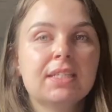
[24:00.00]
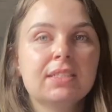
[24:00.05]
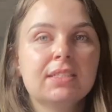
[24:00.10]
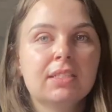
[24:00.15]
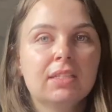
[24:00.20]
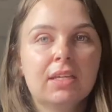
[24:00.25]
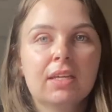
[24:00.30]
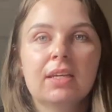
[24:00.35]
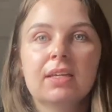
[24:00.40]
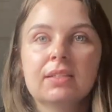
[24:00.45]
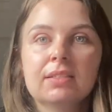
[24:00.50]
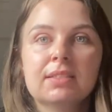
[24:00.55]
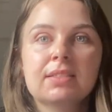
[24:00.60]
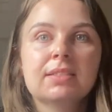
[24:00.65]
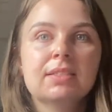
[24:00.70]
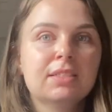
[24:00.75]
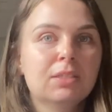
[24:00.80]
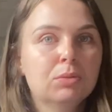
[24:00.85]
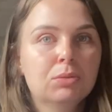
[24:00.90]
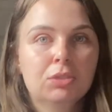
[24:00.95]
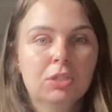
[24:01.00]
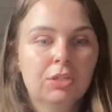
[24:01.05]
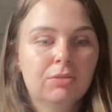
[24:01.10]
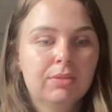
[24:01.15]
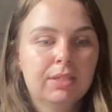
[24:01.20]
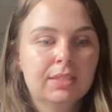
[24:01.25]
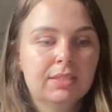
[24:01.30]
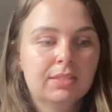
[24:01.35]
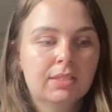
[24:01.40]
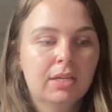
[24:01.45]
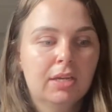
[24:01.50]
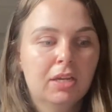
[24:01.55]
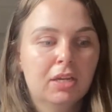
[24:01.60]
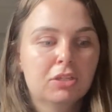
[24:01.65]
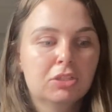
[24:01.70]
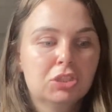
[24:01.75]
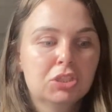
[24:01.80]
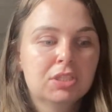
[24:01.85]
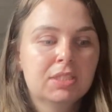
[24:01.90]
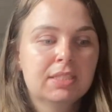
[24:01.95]
it to you, still do your research,
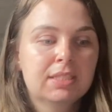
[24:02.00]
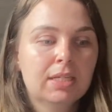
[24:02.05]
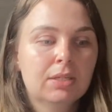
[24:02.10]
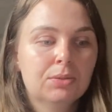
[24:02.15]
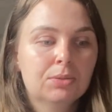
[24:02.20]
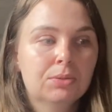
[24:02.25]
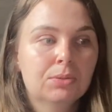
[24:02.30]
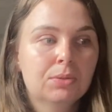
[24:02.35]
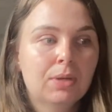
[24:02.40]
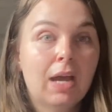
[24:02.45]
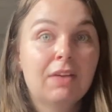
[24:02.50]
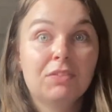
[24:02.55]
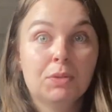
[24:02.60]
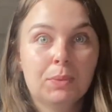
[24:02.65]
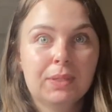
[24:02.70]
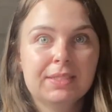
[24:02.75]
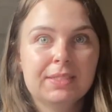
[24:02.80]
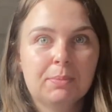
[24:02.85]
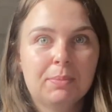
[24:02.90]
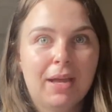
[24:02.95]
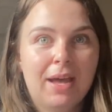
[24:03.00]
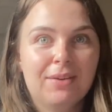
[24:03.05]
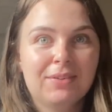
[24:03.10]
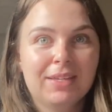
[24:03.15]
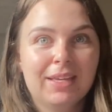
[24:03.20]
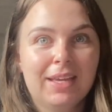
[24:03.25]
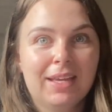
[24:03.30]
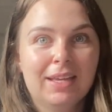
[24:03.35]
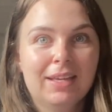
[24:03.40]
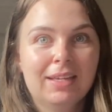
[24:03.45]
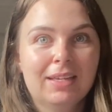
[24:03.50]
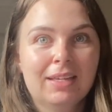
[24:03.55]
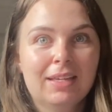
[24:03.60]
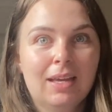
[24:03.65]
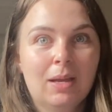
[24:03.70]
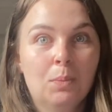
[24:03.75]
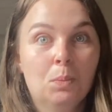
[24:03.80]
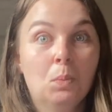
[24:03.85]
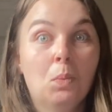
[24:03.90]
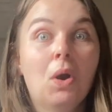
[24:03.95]
still have your wits about you
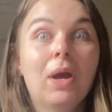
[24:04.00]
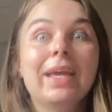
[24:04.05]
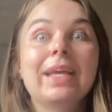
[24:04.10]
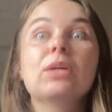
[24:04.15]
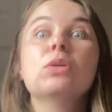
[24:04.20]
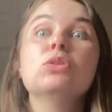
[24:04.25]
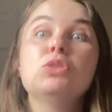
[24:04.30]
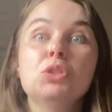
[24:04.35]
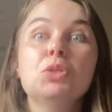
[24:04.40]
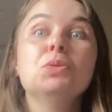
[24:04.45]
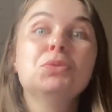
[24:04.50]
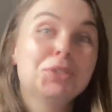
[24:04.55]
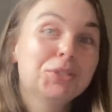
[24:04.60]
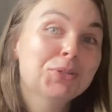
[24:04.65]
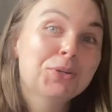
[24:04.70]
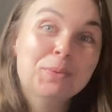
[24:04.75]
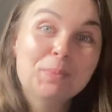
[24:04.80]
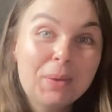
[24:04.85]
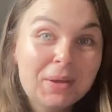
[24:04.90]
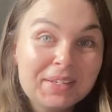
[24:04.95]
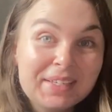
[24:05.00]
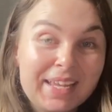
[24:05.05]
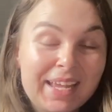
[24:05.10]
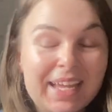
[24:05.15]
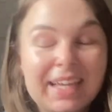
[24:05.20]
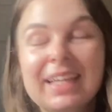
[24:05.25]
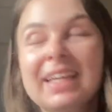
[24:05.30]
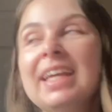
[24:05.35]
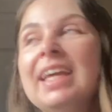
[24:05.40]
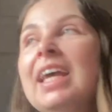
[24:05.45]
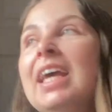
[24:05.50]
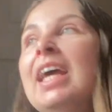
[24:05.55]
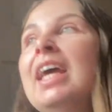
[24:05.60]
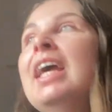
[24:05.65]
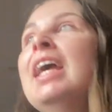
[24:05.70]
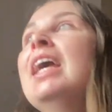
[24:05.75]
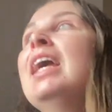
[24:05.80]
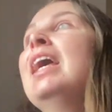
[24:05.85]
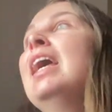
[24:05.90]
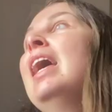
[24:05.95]
and what it could do to your body.
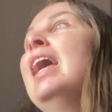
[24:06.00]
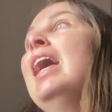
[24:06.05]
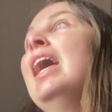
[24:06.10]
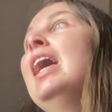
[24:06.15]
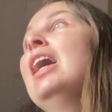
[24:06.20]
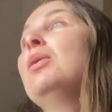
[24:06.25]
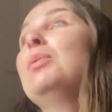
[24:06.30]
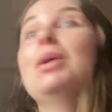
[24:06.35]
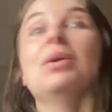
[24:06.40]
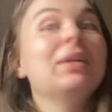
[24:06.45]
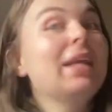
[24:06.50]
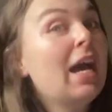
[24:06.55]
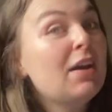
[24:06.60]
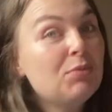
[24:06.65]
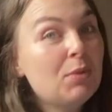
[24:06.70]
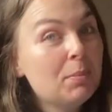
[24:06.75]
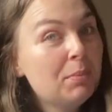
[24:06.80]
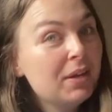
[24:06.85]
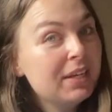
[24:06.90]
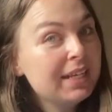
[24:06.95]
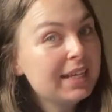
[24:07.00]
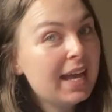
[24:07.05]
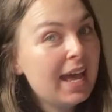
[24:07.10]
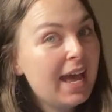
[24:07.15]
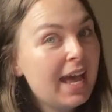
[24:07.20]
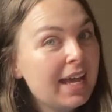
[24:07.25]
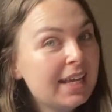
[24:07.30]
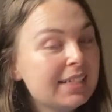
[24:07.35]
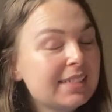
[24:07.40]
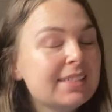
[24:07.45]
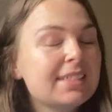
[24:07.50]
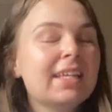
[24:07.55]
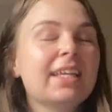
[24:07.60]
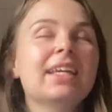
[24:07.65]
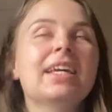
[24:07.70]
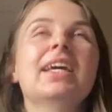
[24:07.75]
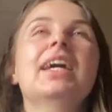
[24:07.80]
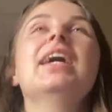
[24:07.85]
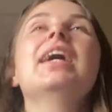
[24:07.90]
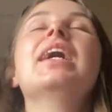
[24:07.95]
We only have one body, guys.
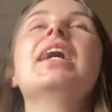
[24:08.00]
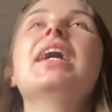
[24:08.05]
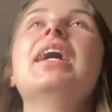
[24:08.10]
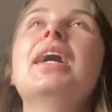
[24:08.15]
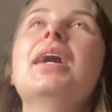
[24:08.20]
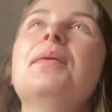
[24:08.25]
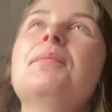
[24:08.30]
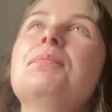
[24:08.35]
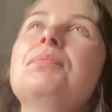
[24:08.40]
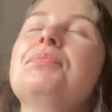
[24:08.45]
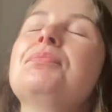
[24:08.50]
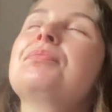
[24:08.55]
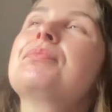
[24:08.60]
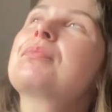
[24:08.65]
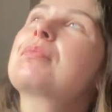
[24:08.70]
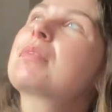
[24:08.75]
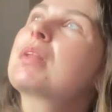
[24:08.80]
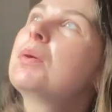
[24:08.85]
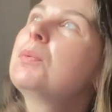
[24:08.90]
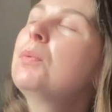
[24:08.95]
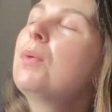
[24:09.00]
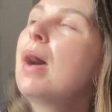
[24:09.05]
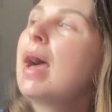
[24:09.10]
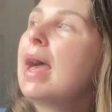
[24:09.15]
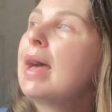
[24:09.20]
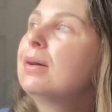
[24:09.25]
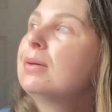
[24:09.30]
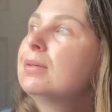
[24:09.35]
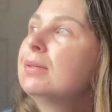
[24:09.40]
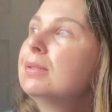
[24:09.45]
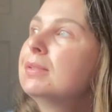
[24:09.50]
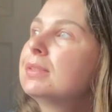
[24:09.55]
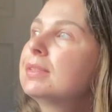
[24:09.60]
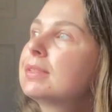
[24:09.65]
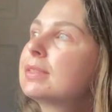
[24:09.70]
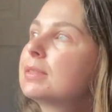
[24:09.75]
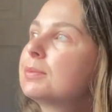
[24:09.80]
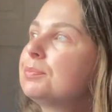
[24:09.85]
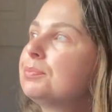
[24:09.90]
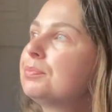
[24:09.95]
What
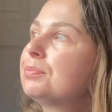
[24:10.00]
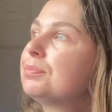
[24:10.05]
else?